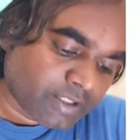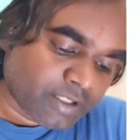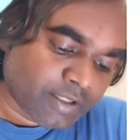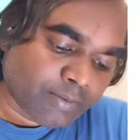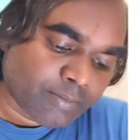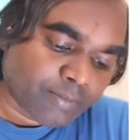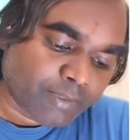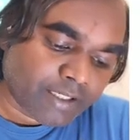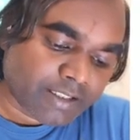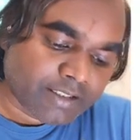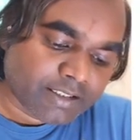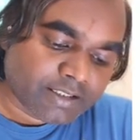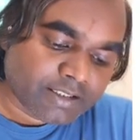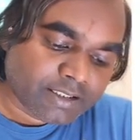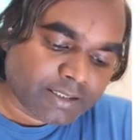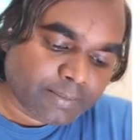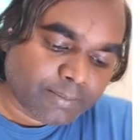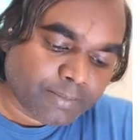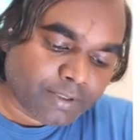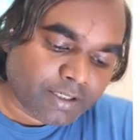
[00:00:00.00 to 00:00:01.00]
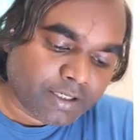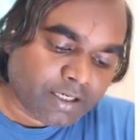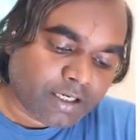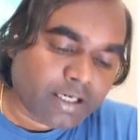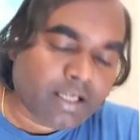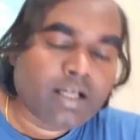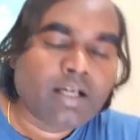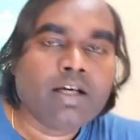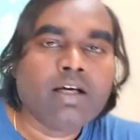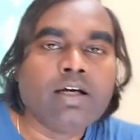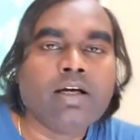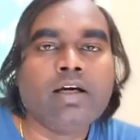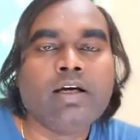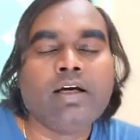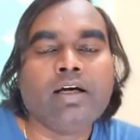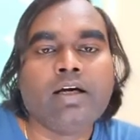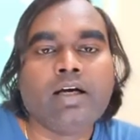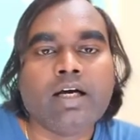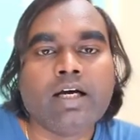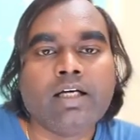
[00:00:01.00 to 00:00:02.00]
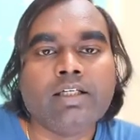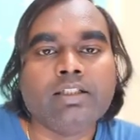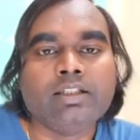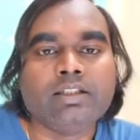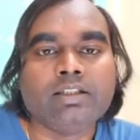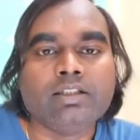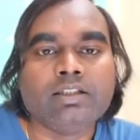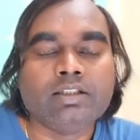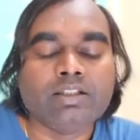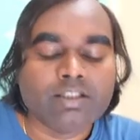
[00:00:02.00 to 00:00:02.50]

by the symbol I.